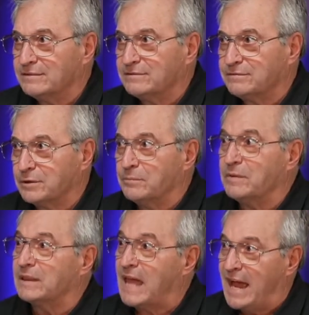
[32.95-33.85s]
from
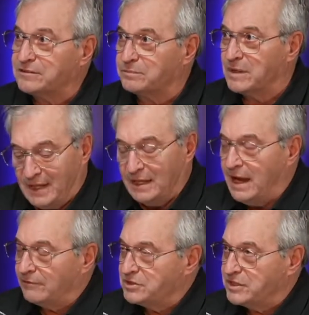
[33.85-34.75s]
last month.
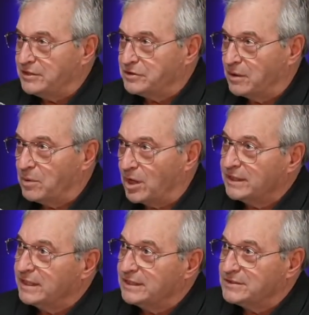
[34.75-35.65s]
Average days on market
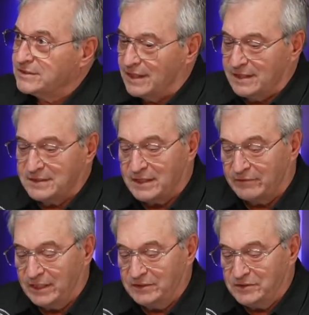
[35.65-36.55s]
is
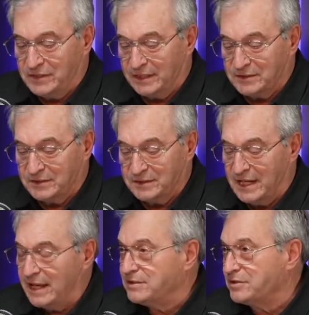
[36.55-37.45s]
76
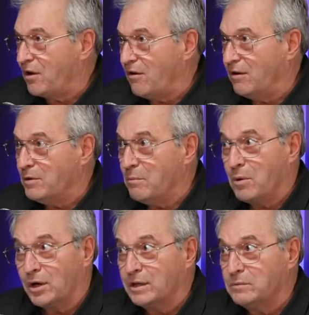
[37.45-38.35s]
days on the
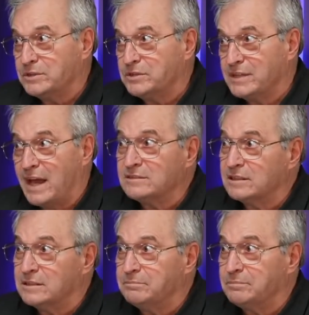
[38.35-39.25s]
market, which is
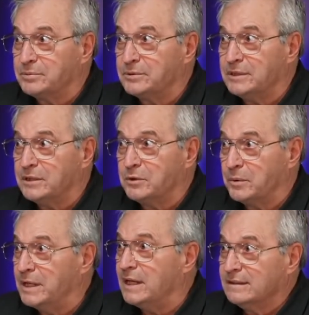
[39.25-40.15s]
actually pretty quick.